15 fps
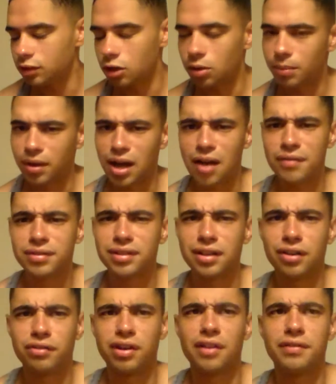And
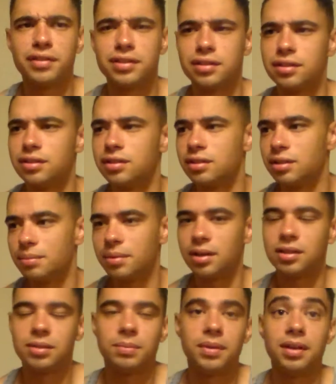obviously the graphics looks good,
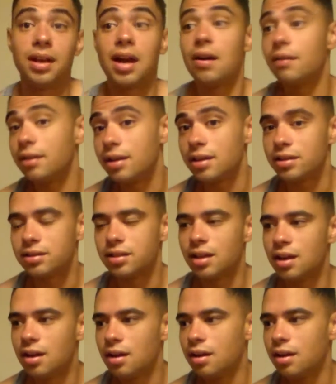but to me nowadays